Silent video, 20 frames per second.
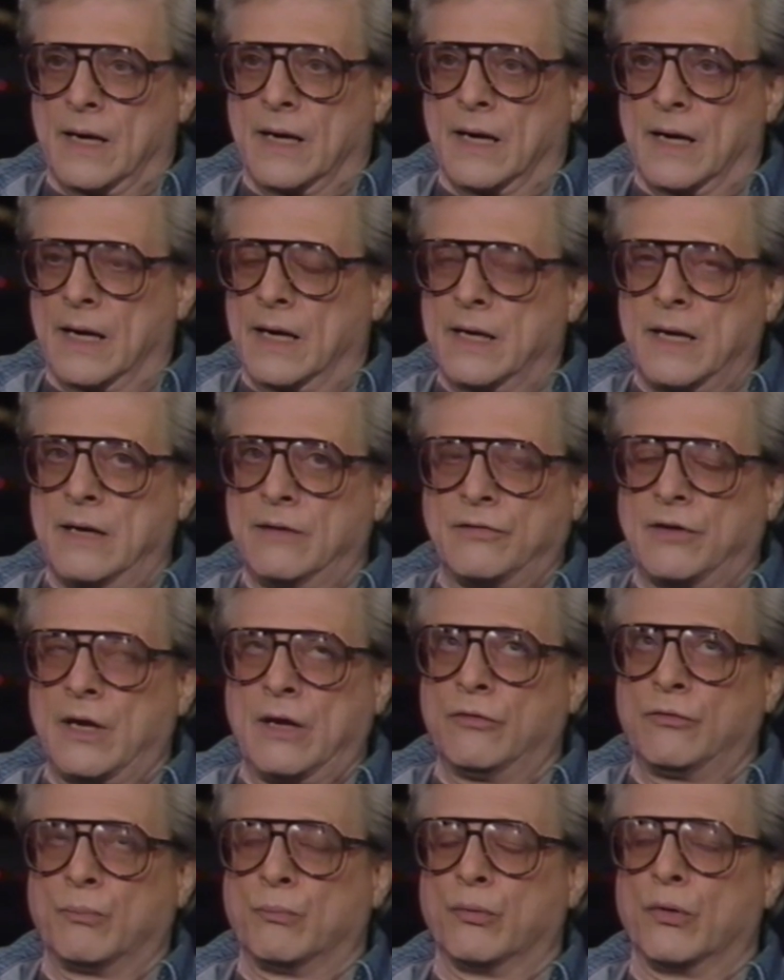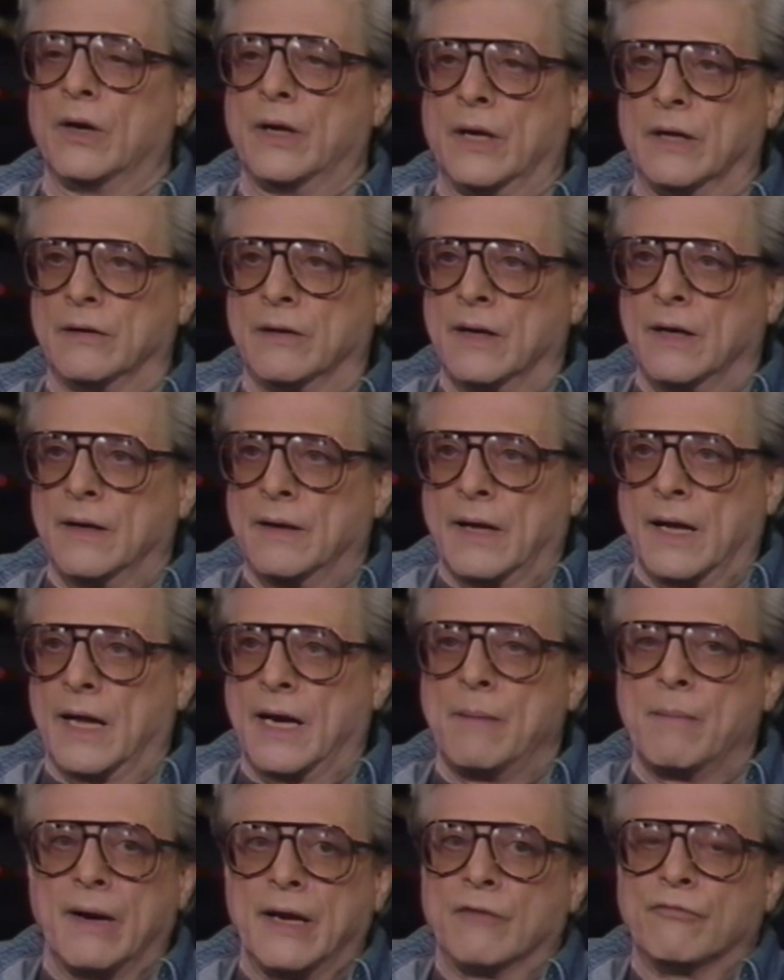Uh, he's, he's brilliant.
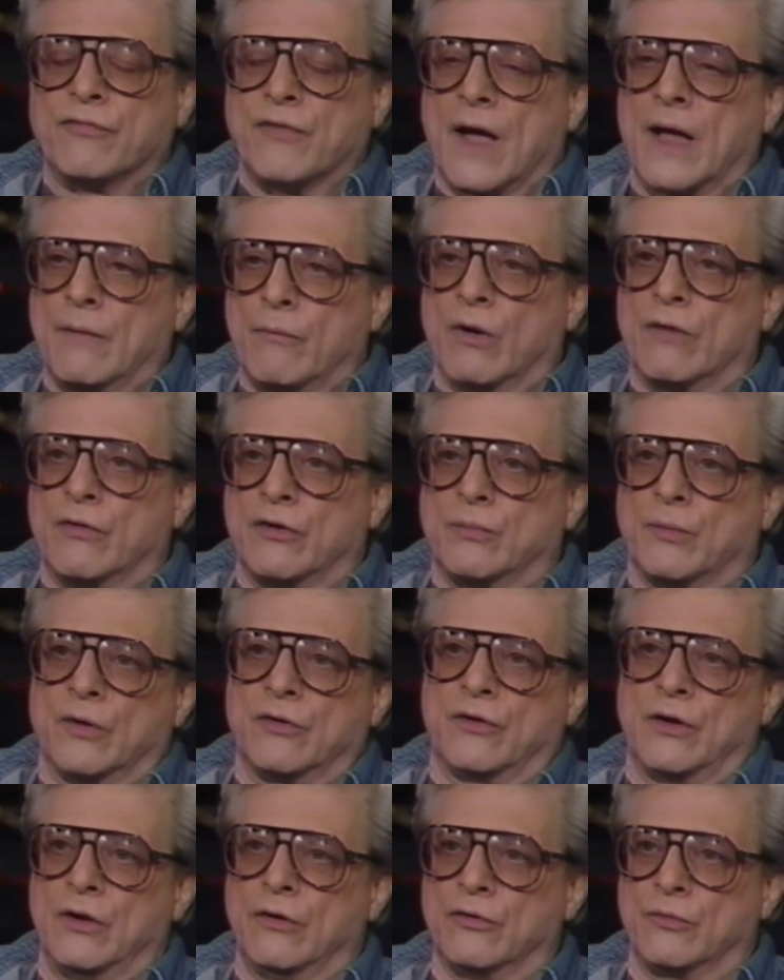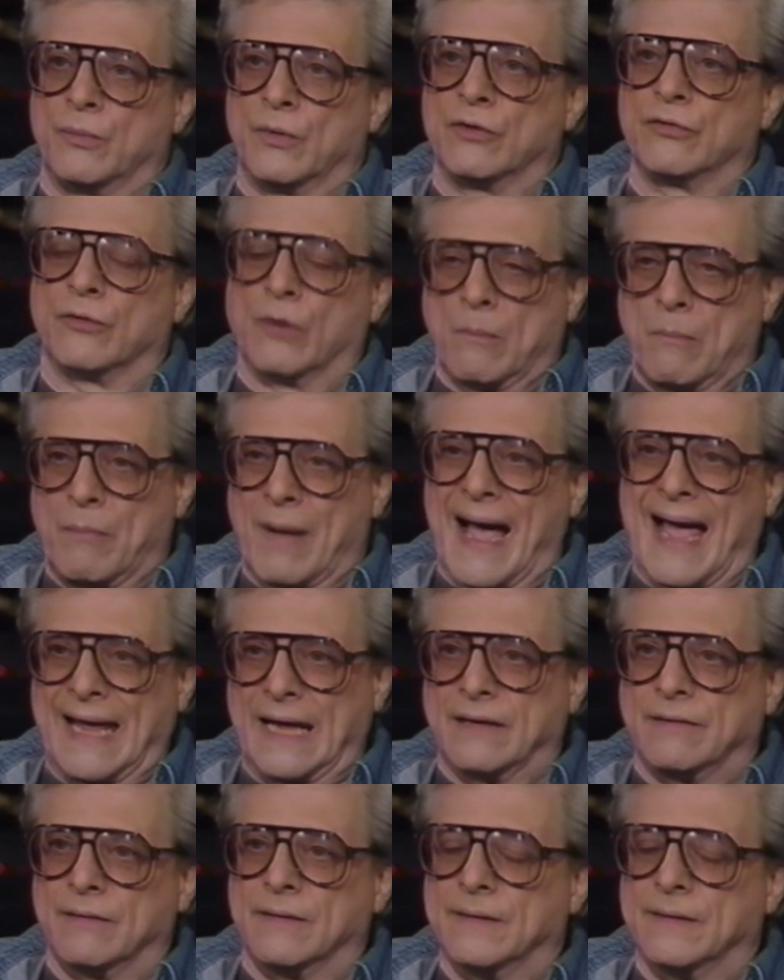Anybody can find one of his books in a used bookstore. Buy it.